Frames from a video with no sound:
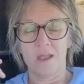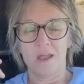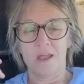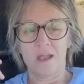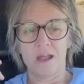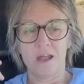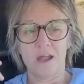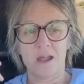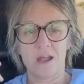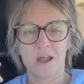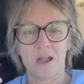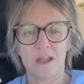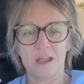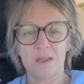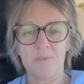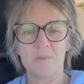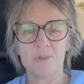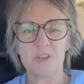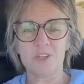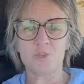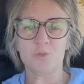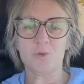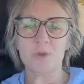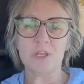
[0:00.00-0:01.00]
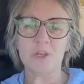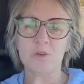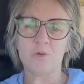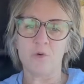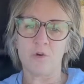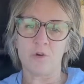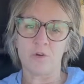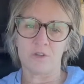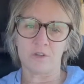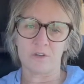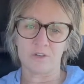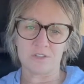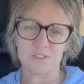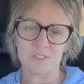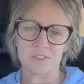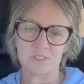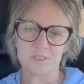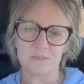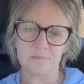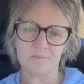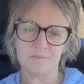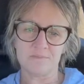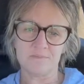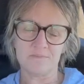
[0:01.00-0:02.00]
In between
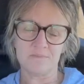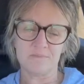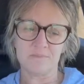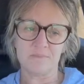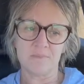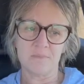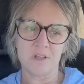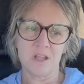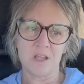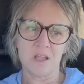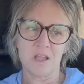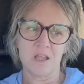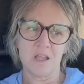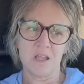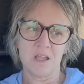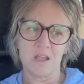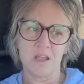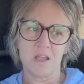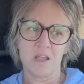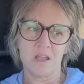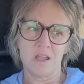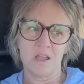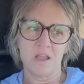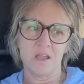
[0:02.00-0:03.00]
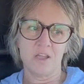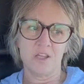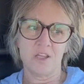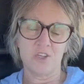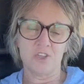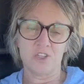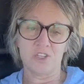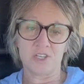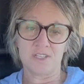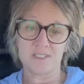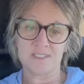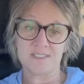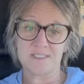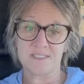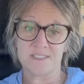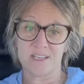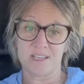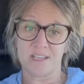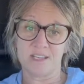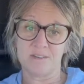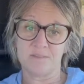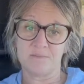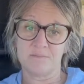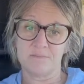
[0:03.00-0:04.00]
orders, you just
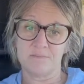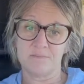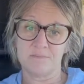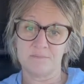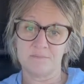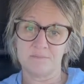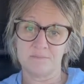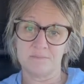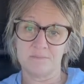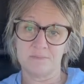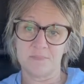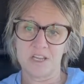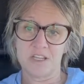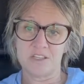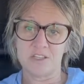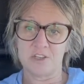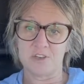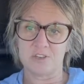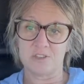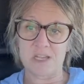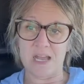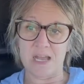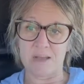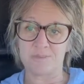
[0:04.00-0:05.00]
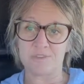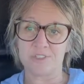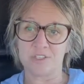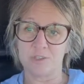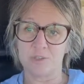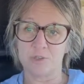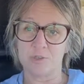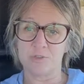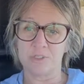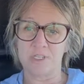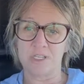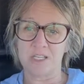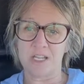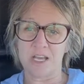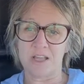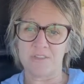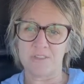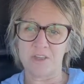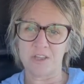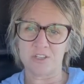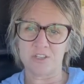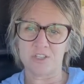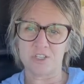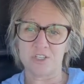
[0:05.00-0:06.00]
sit, and there's absolutely
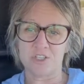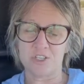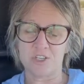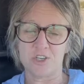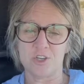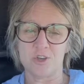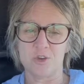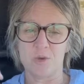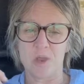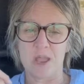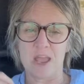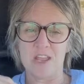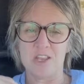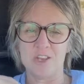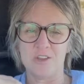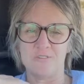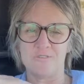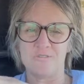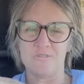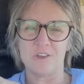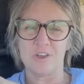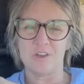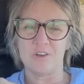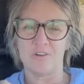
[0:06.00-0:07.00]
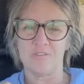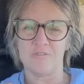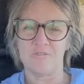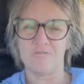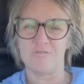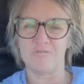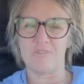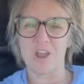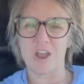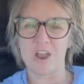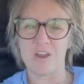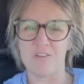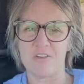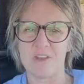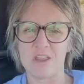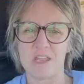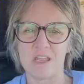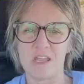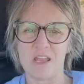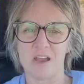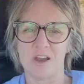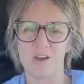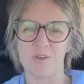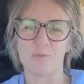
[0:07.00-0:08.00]
nothing to do, and you feel
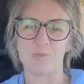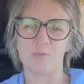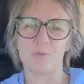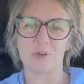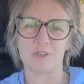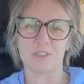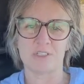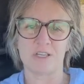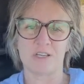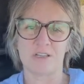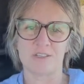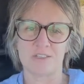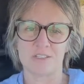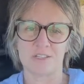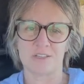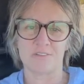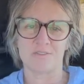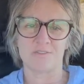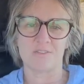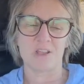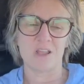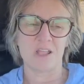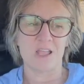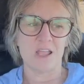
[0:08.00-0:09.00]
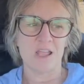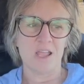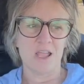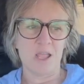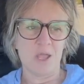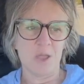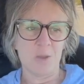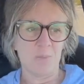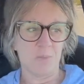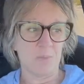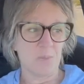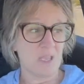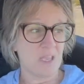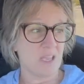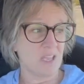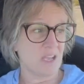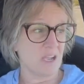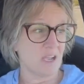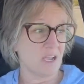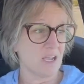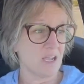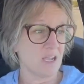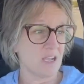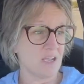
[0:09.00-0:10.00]
very unproductive
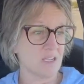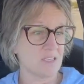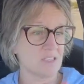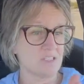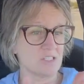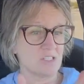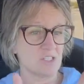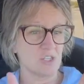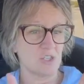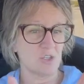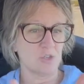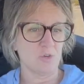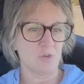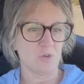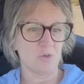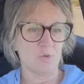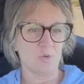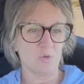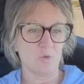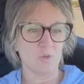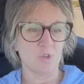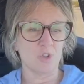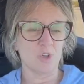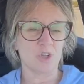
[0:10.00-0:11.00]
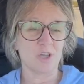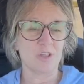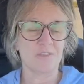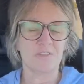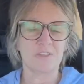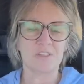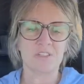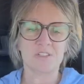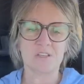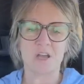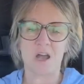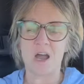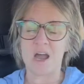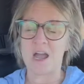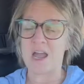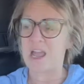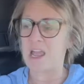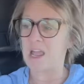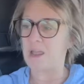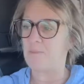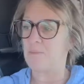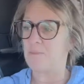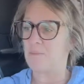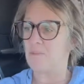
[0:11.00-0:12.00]
because you look at the
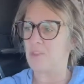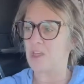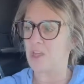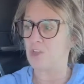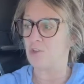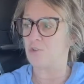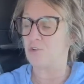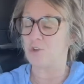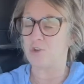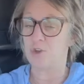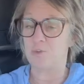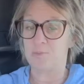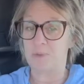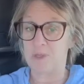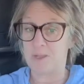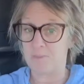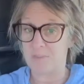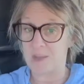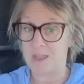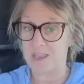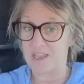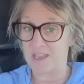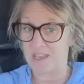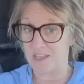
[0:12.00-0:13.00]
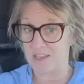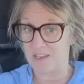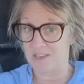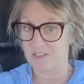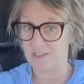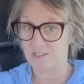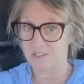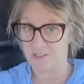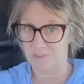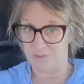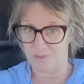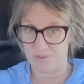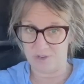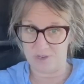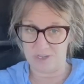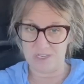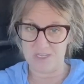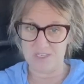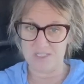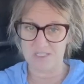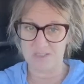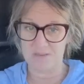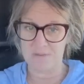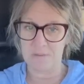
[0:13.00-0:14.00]
time that you could be making
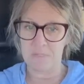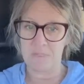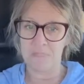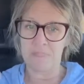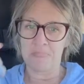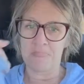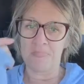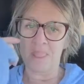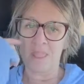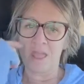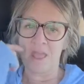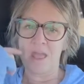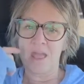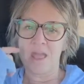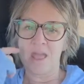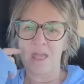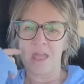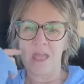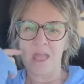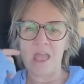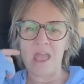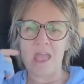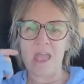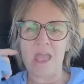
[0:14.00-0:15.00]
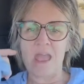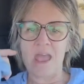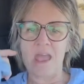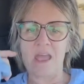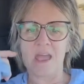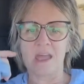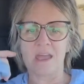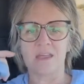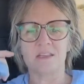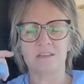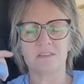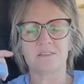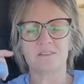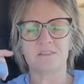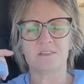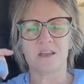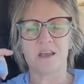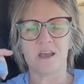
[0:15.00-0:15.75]
deliveries, and